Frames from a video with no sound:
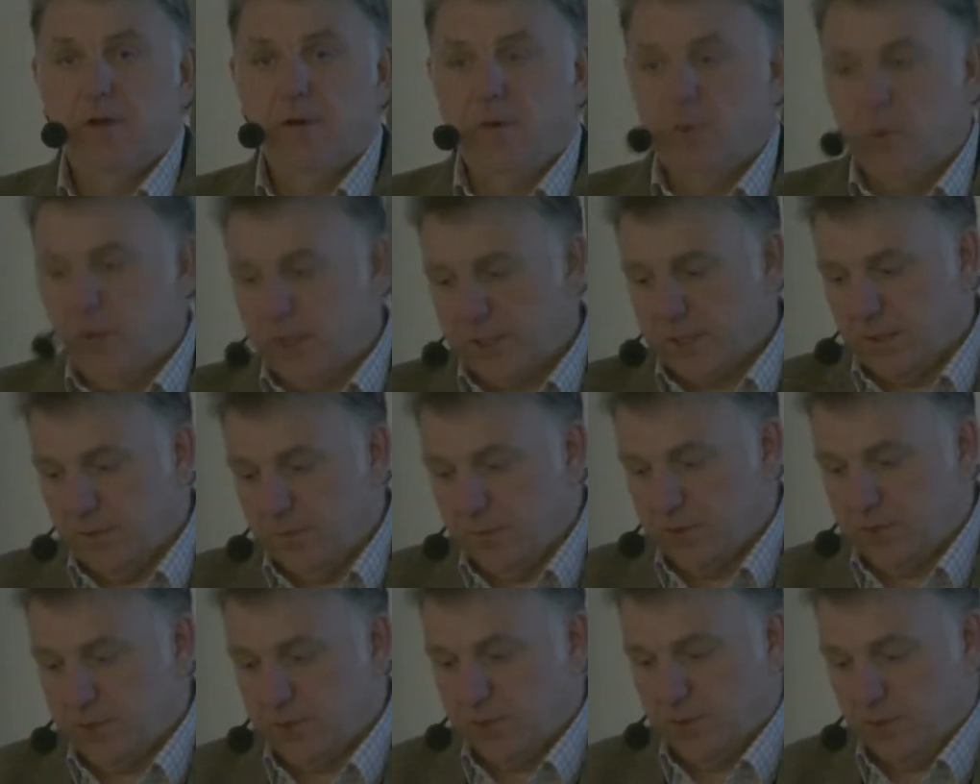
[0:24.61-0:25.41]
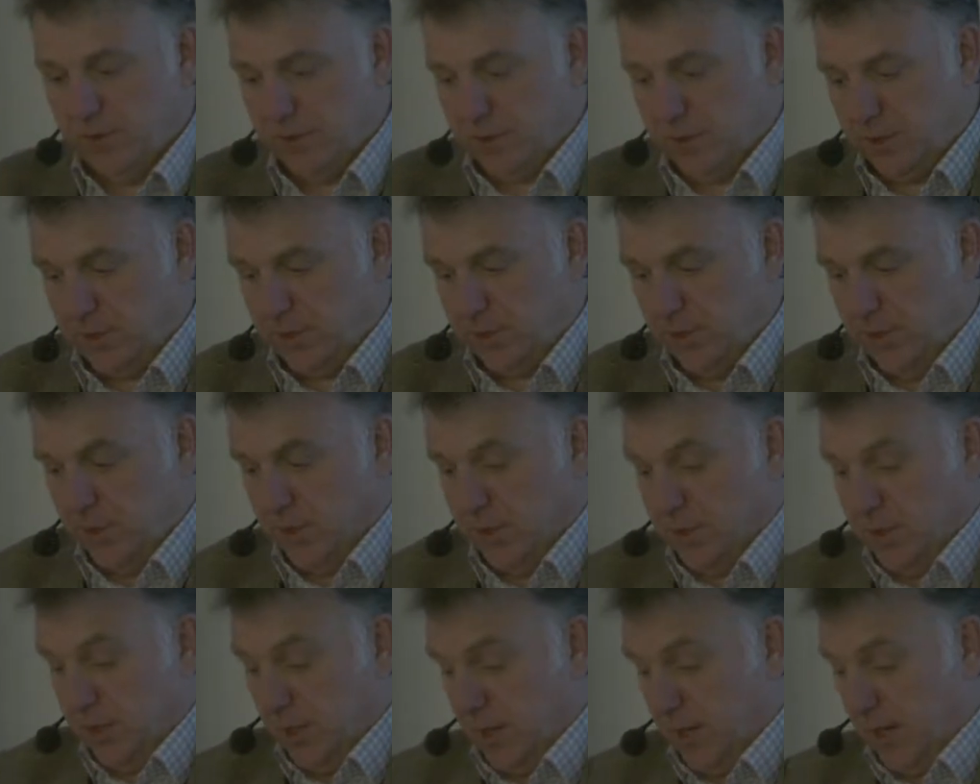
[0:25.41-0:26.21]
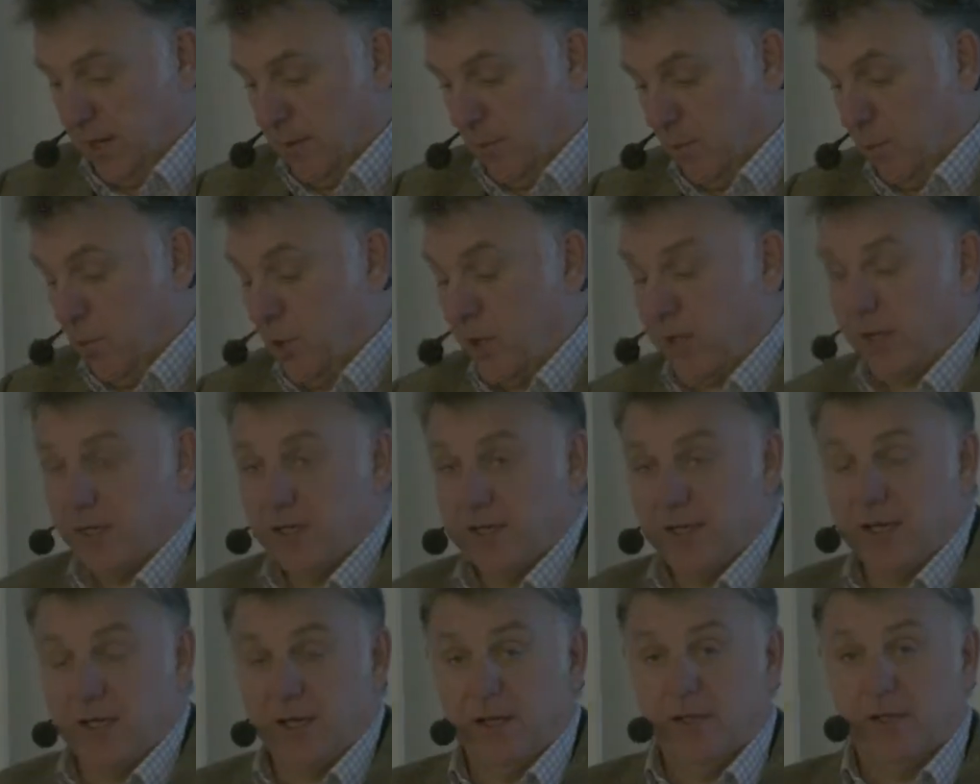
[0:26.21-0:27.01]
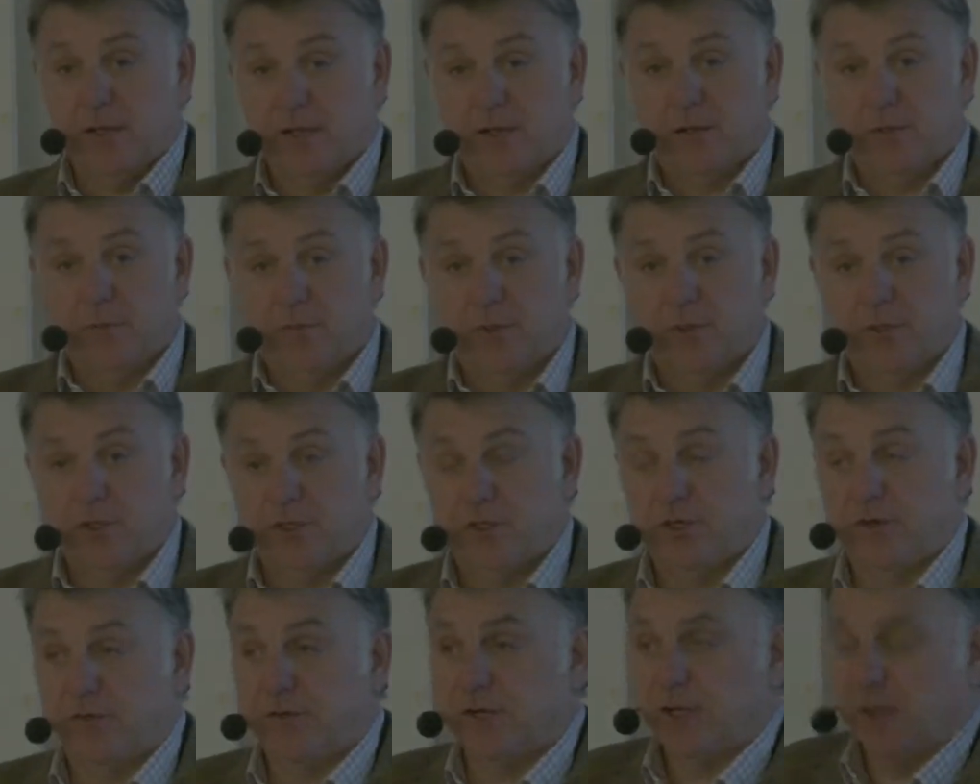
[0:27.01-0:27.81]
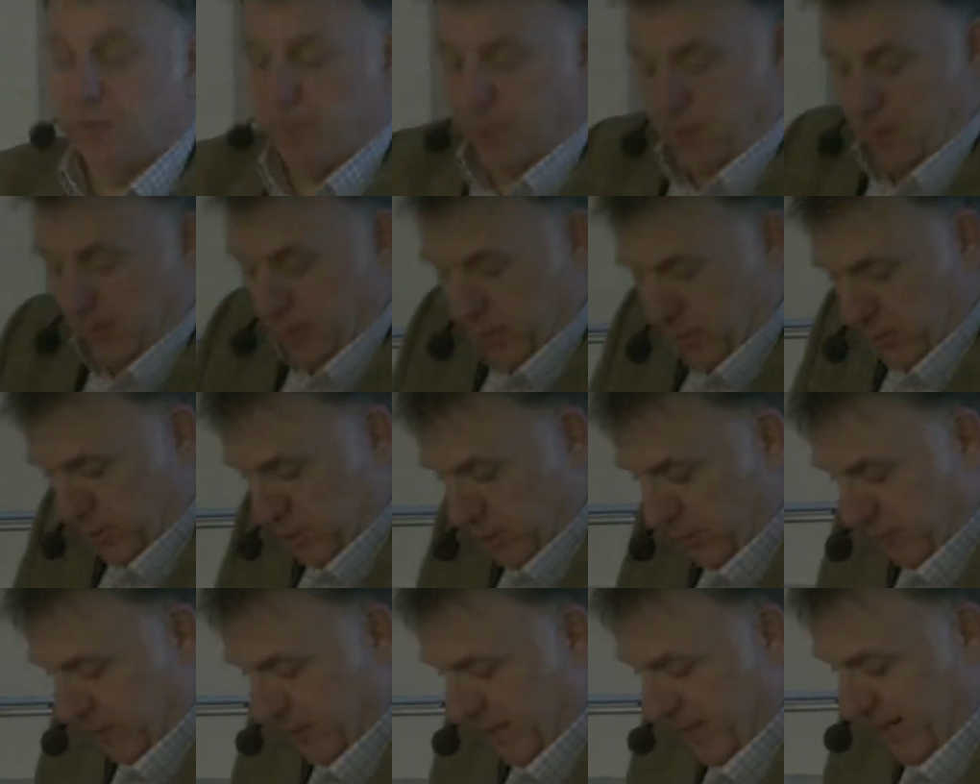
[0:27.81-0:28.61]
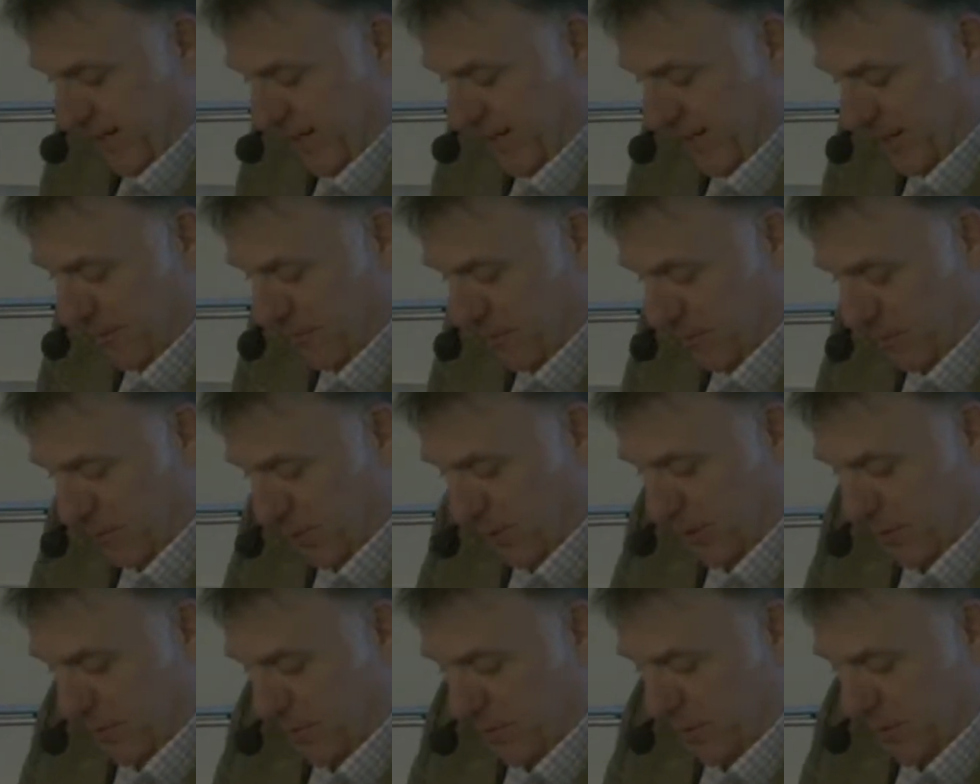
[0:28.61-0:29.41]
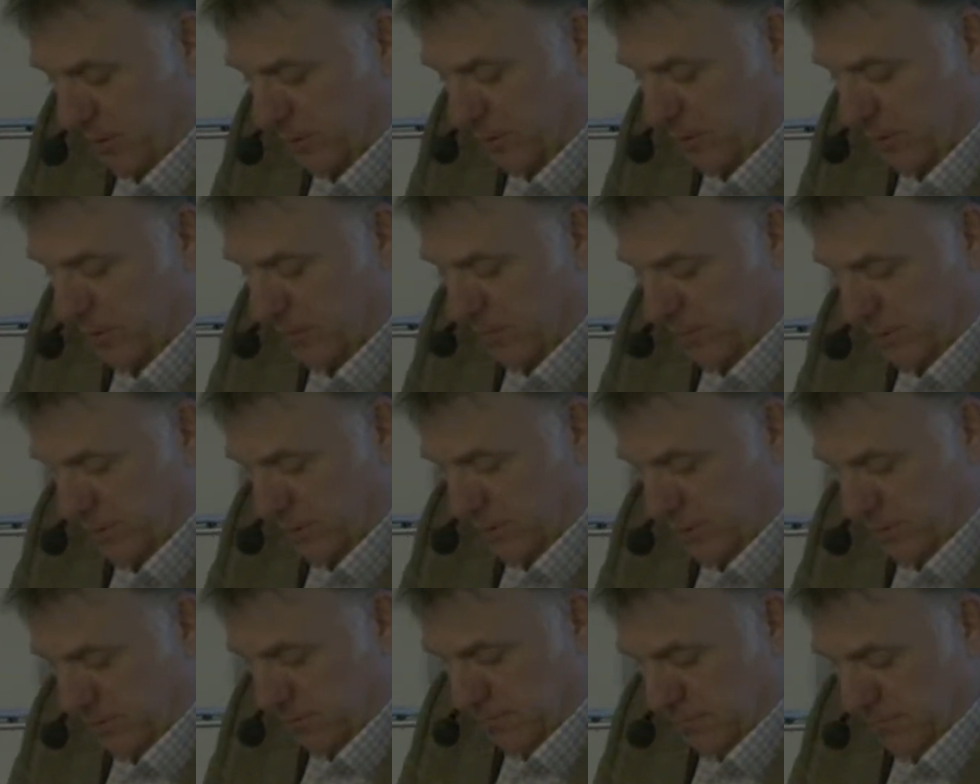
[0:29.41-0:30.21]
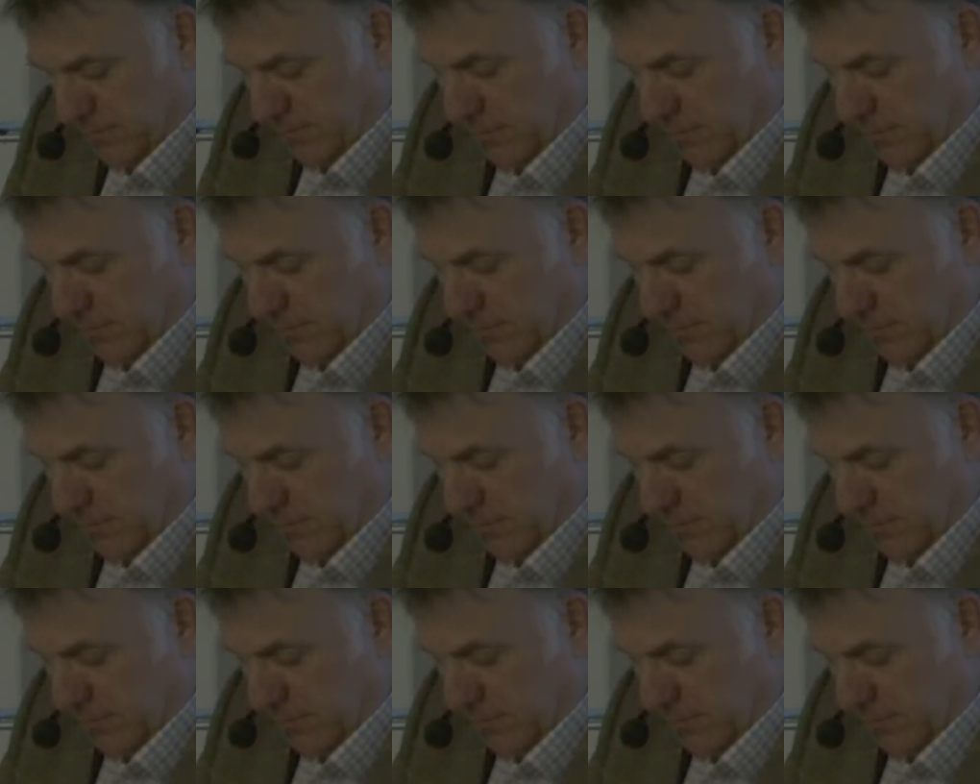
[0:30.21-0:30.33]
welcome to the Working Together but Drifting Apart, or Drifting Together but Working Apart conference.